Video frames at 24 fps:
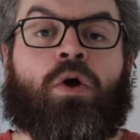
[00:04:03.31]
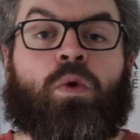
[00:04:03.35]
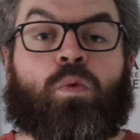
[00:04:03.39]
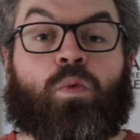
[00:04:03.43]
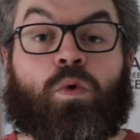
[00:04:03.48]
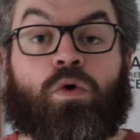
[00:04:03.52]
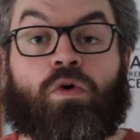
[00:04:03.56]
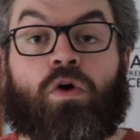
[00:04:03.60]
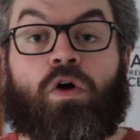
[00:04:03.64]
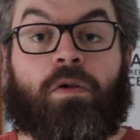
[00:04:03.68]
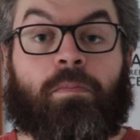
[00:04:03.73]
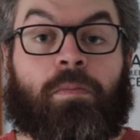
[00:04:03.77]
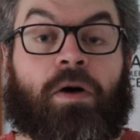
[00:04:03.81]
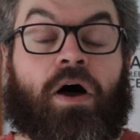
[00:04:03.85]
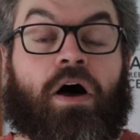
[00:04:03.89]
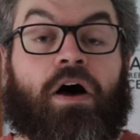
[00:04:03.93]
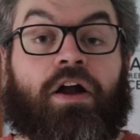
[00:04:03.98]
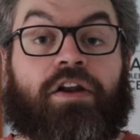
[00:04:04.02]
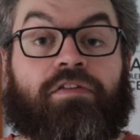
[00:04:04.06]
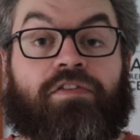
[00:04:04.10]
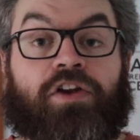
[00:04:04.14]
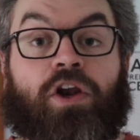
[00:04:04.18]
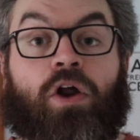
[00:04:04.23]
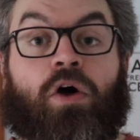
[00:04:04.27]
were all
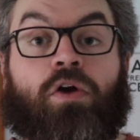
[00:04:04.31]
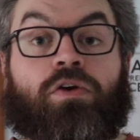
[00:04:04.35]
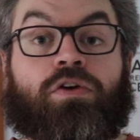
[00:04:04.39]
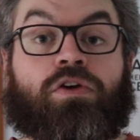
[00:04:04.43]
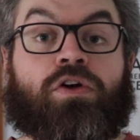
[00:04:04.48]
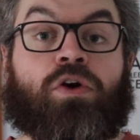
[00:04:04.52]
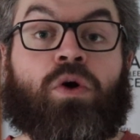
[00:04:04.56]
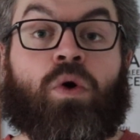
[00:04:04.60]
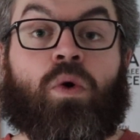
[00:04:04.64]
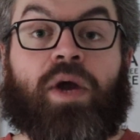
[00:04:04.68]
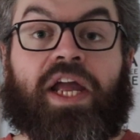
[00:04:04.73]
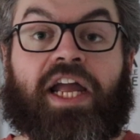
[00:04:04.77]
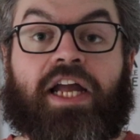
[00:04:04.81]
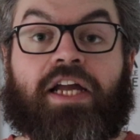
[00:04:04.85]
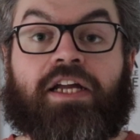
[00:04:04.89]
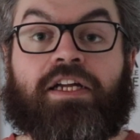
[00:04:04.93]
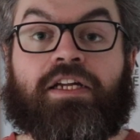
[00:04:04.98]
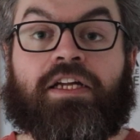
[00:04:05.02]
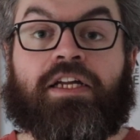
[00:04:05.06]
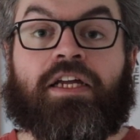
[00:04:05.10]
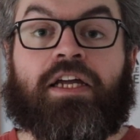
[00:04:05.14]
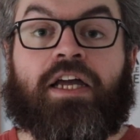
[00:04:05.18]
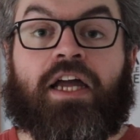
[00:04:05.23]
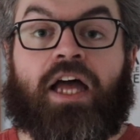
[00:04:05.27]
part of an
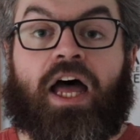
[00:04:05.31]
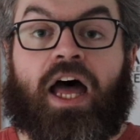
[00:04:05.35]
ongoing